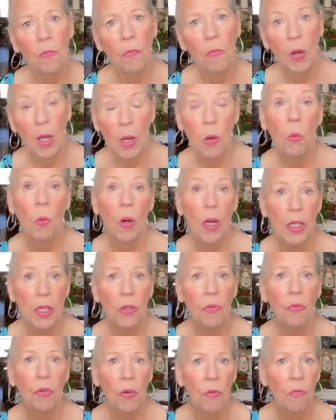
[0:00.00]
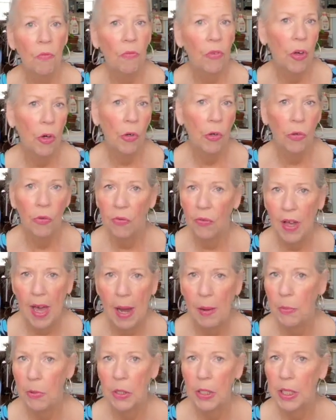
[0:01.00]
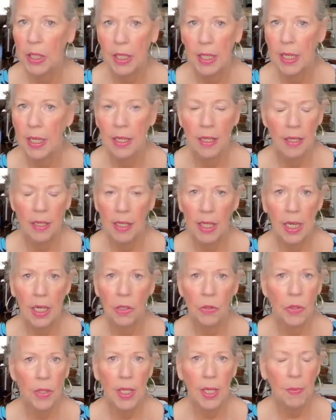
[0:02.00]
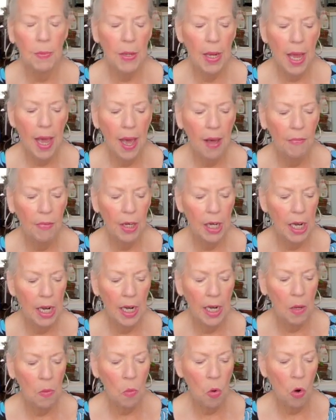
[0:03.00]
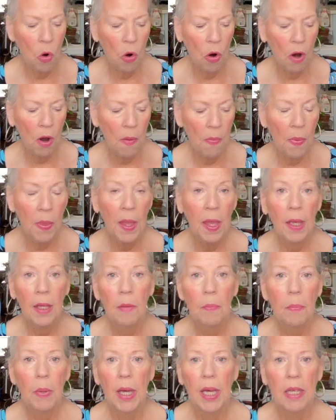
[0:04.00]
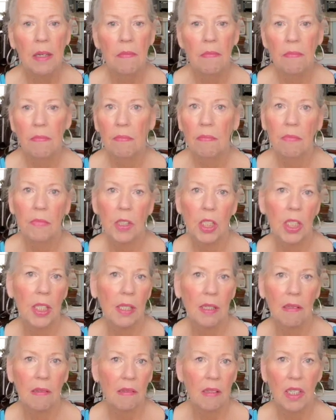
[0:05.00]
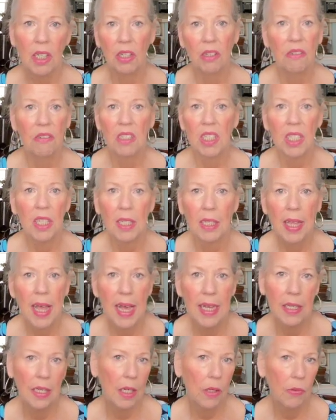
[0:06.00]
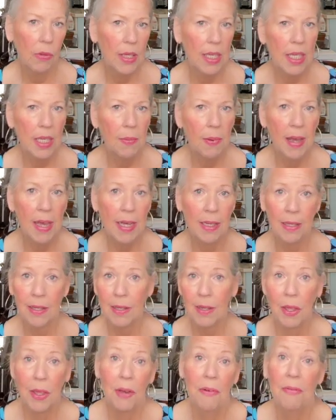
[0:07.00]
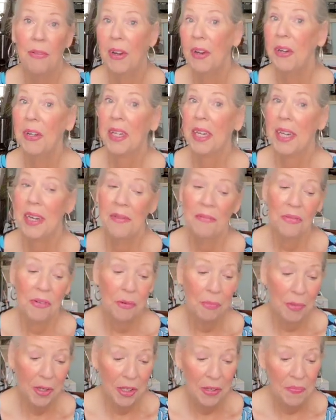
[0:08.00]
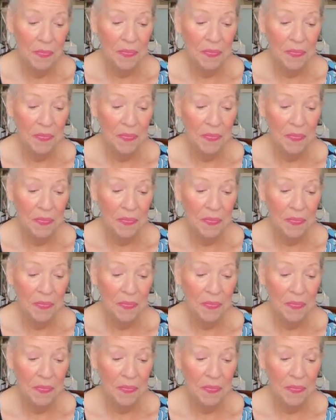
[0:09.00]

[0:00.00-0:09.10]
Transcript: was from Vogue Fabrics, and they don't seem to have it anymore. But they're just elastic waist pants. They're very comfortable.